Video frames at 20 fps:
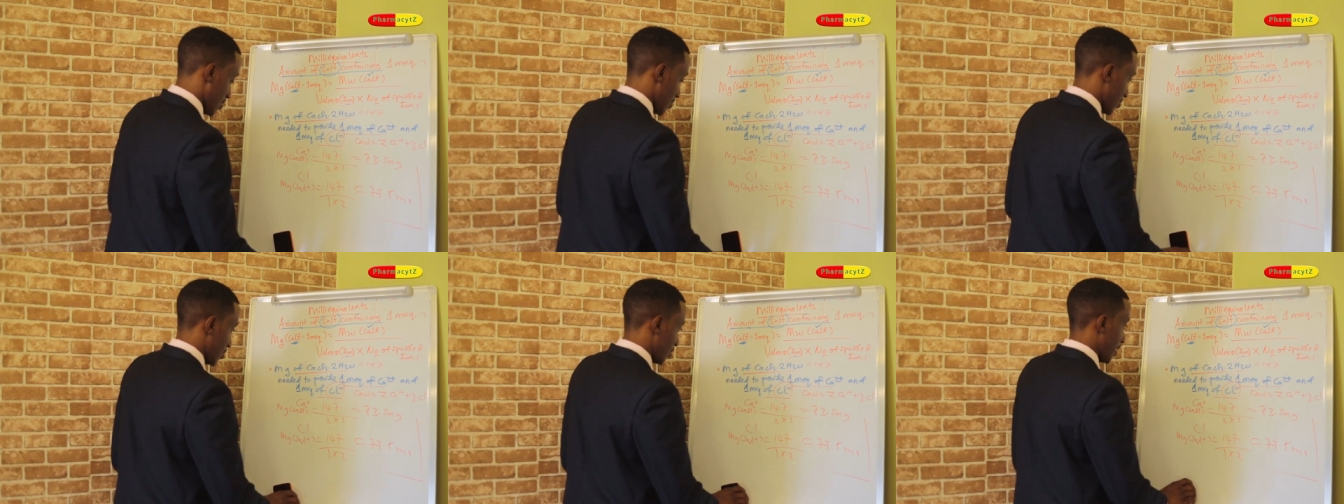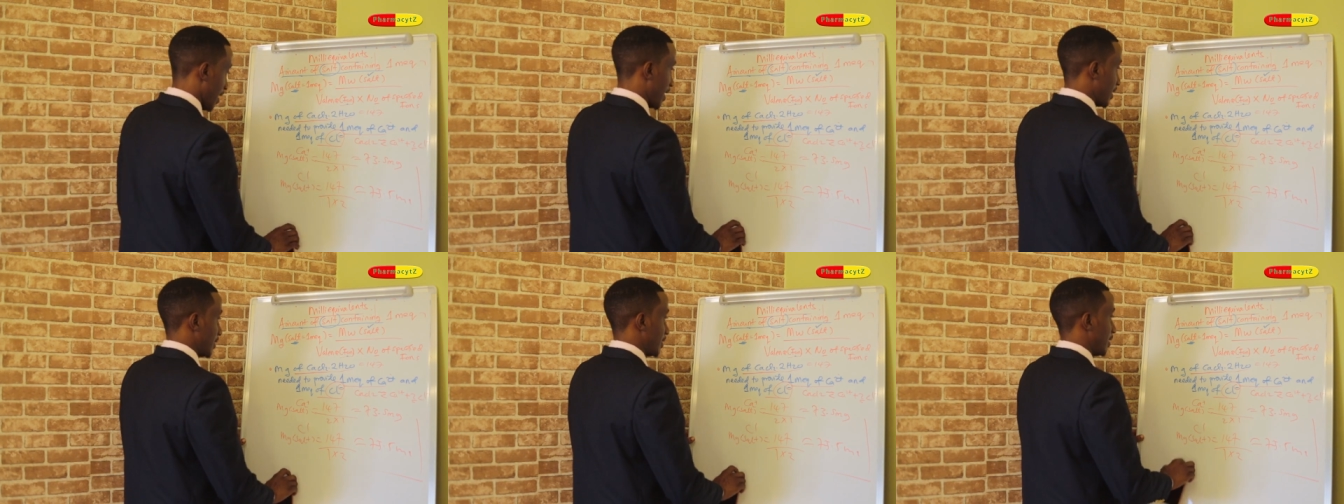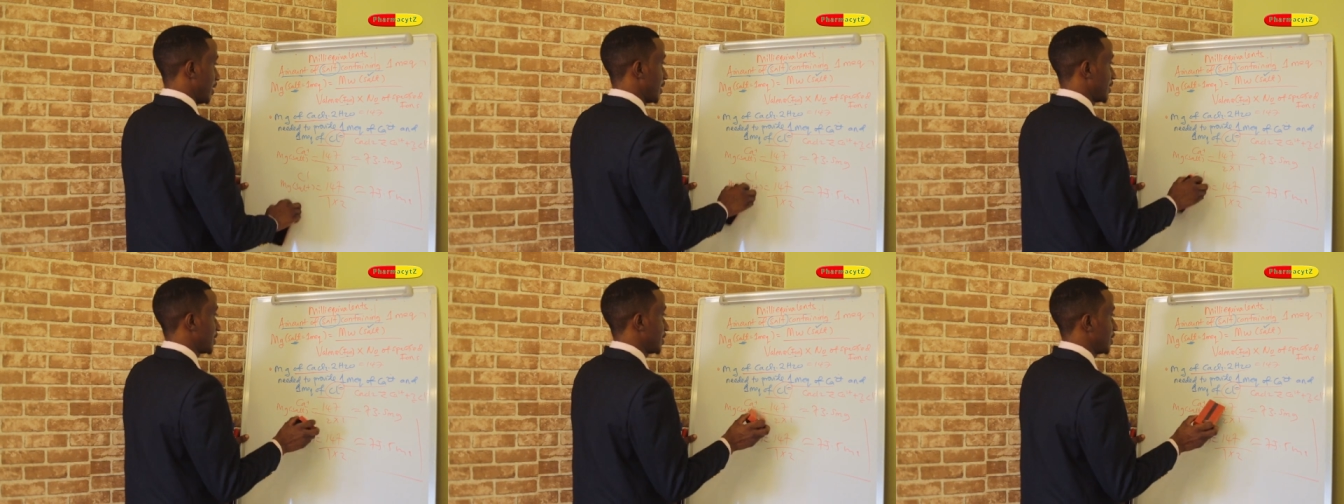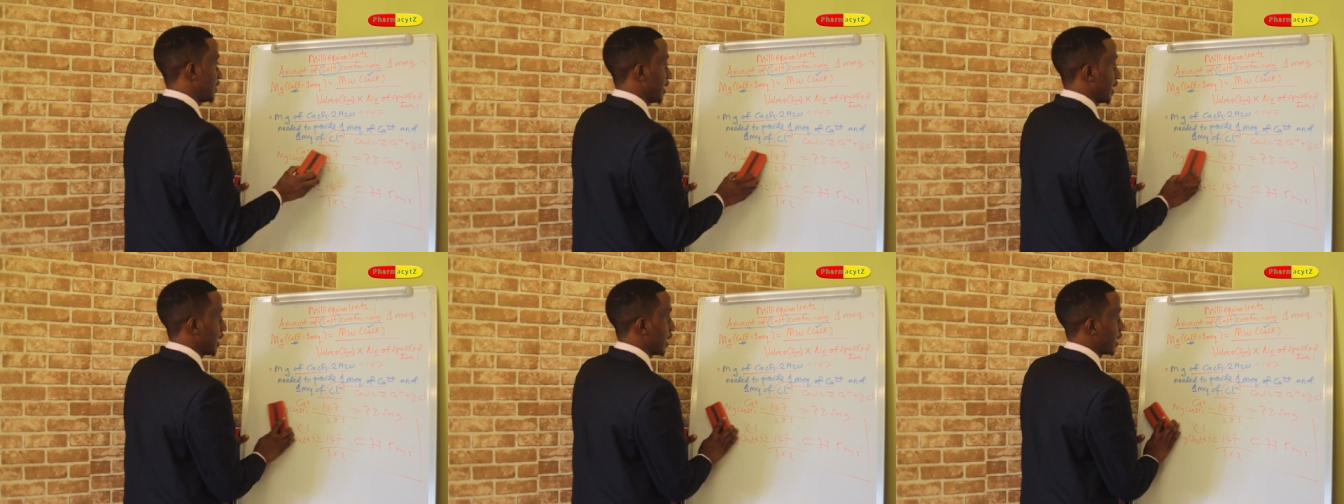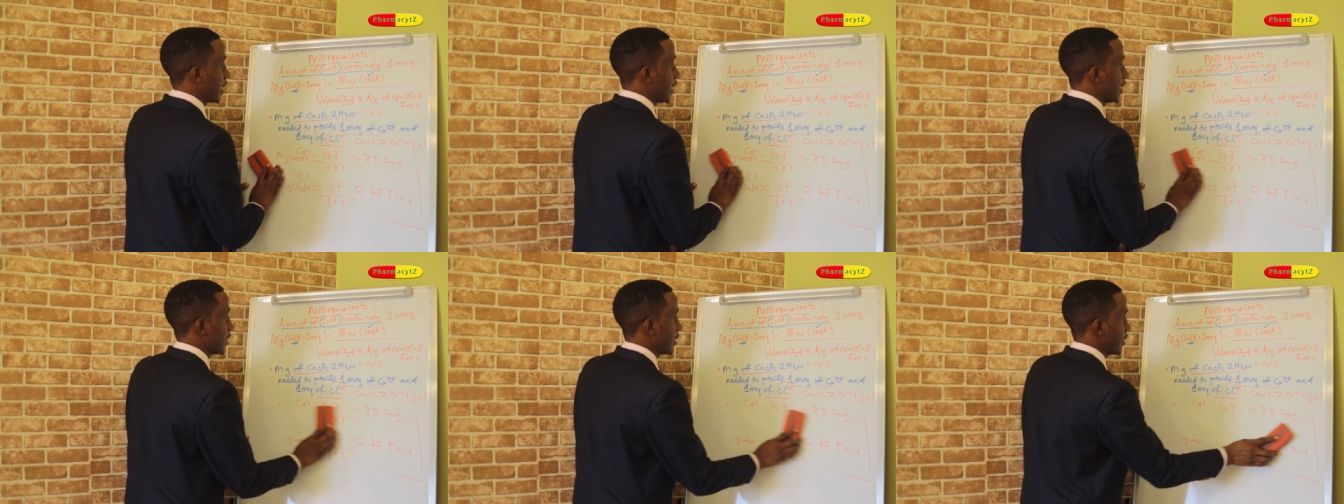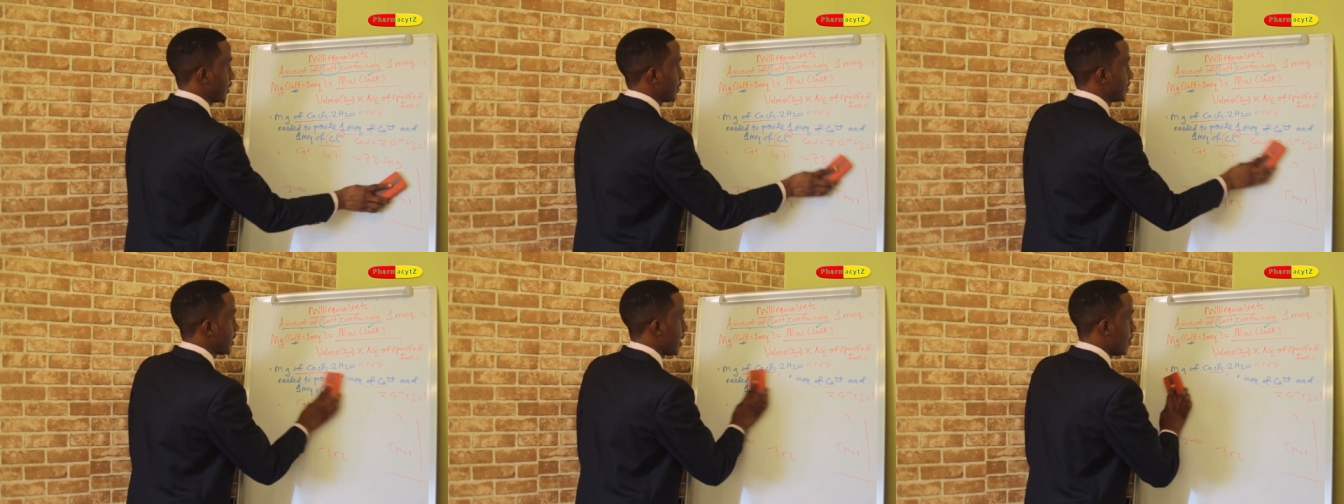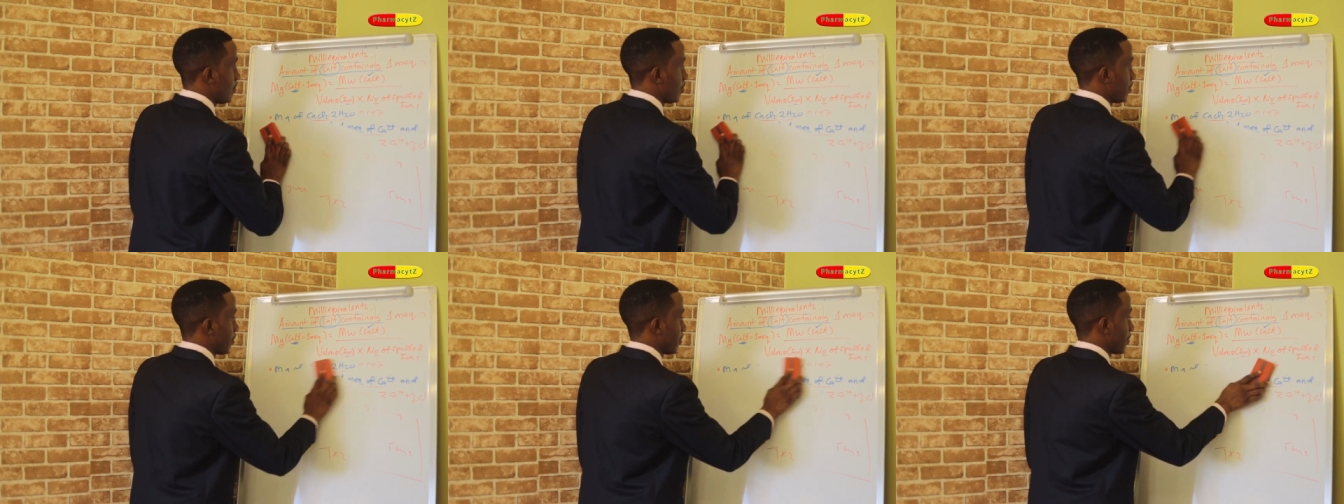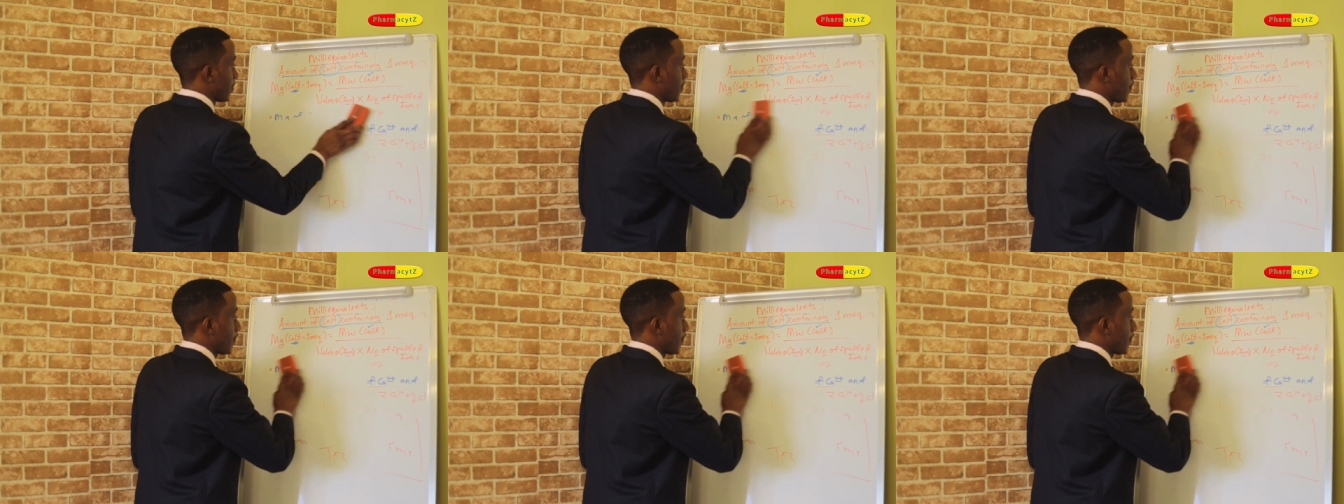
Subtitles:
All right, let's check another example.